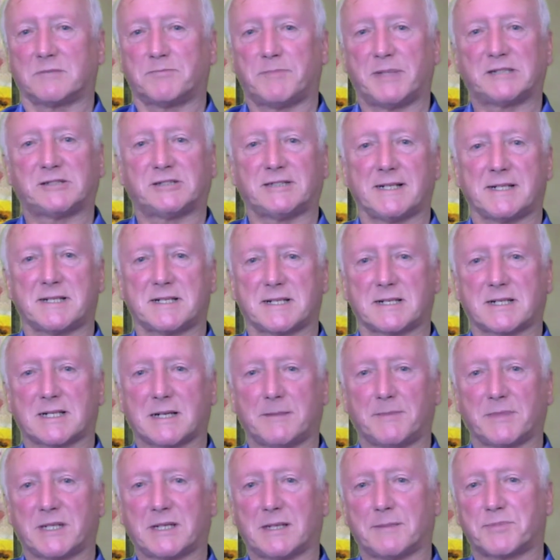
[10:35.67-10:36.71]
Big races
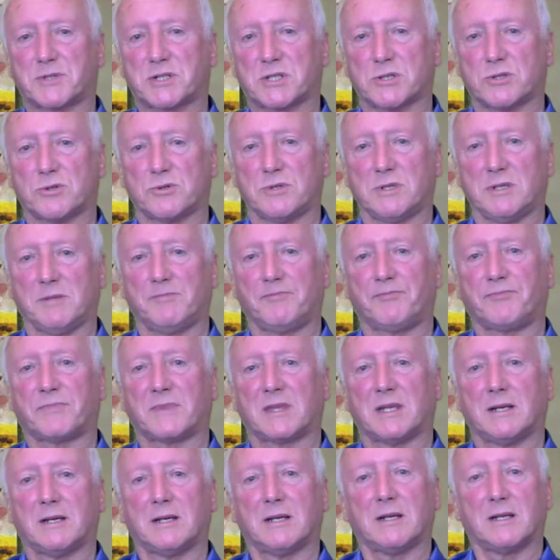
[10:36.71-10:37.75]
coming up soon.
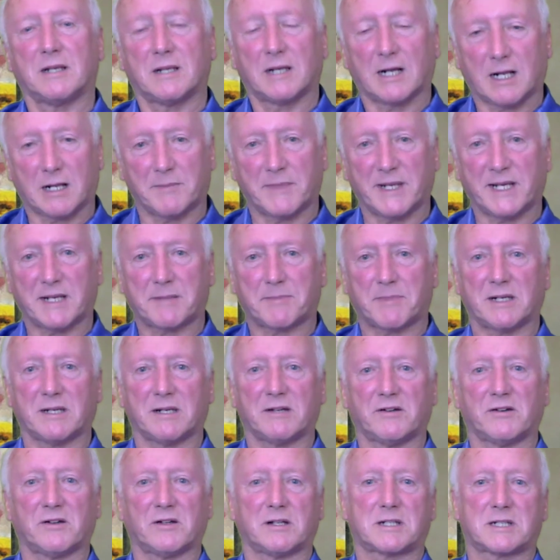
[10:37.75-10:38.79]
I'll make
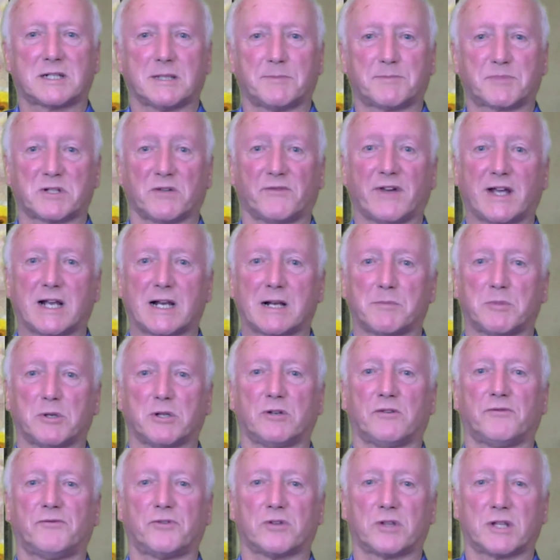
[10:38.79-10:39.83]
my tips
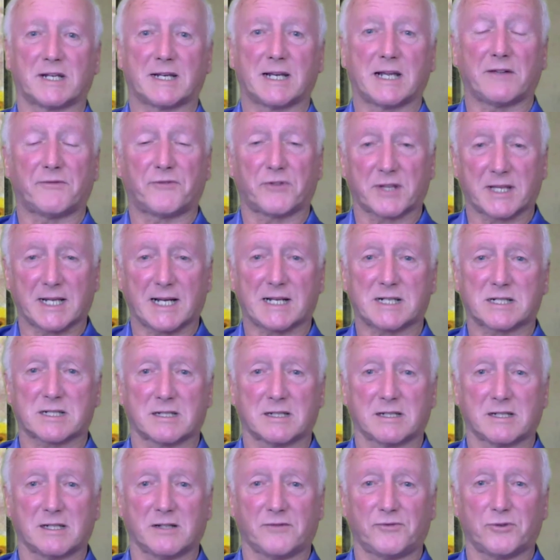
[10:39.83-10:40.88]
available for the day for that.
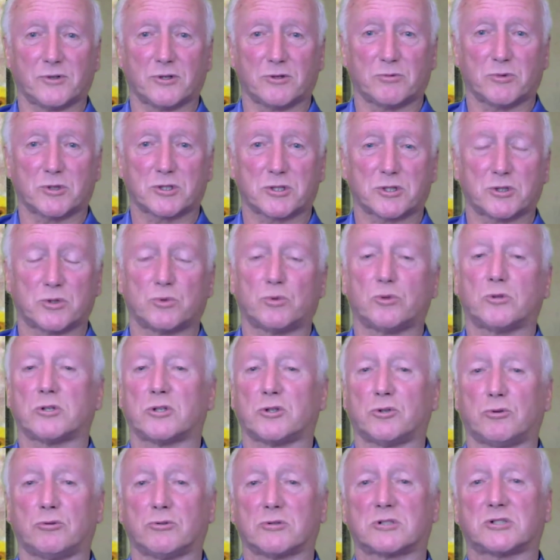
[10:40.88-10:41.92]
If you don't want to do all
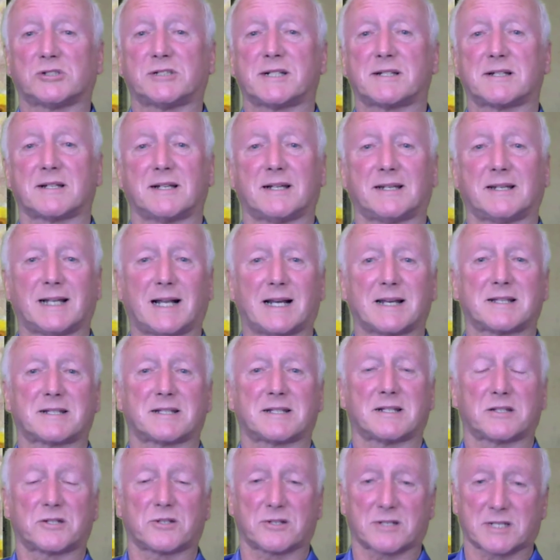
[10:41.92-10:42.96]
your horse racing
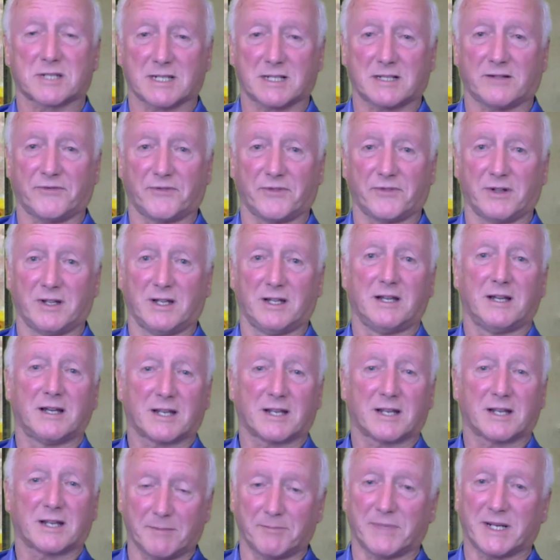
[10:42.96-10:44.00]
analysis yourself,
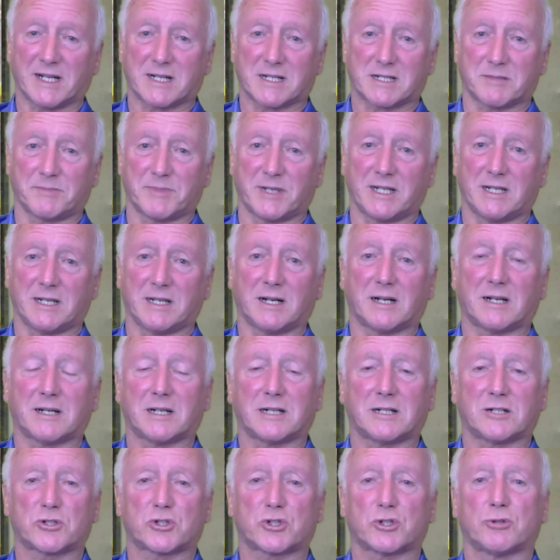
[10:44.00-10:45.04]
come back to me and
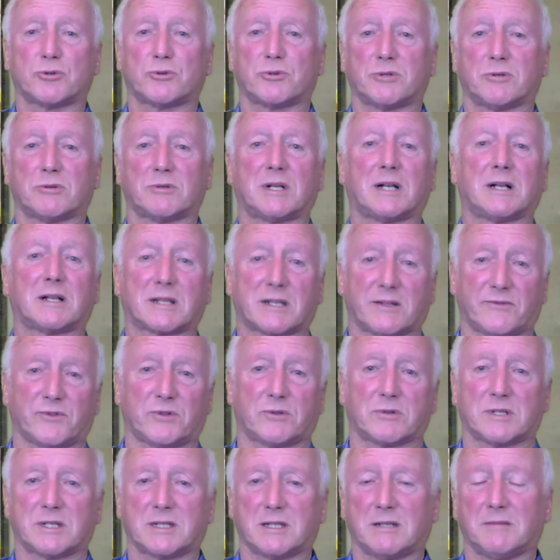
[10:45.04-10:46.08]
I'll show you, I'll give
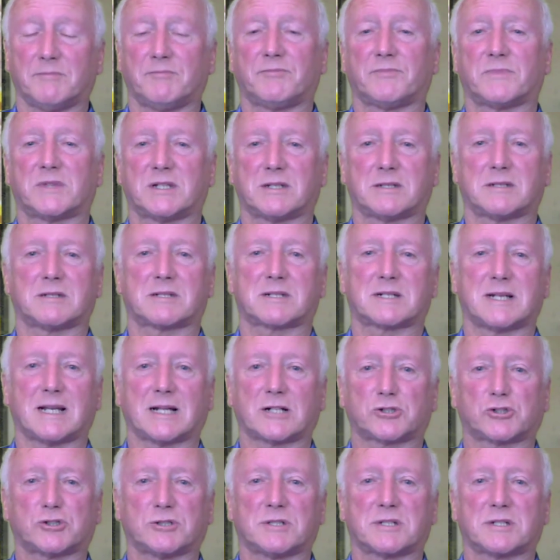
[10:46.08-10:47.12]
you the
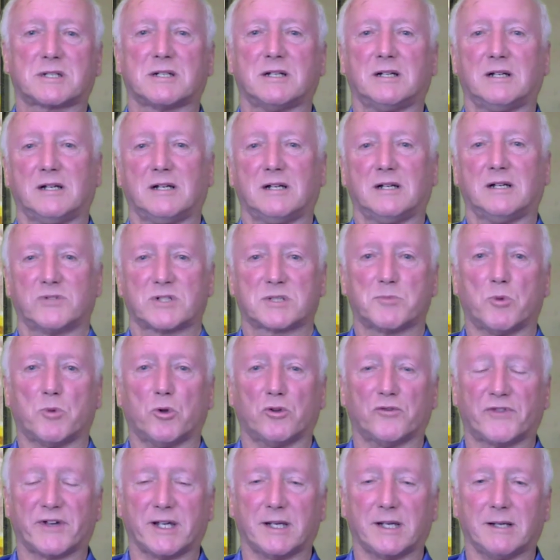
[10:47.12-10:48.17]
selections for
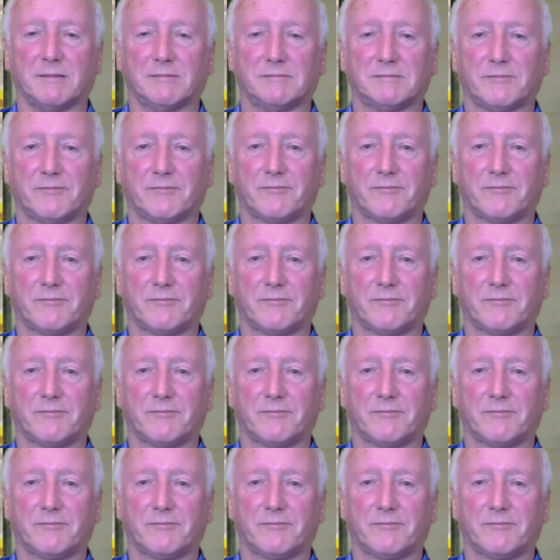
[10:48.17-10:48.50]
small fee.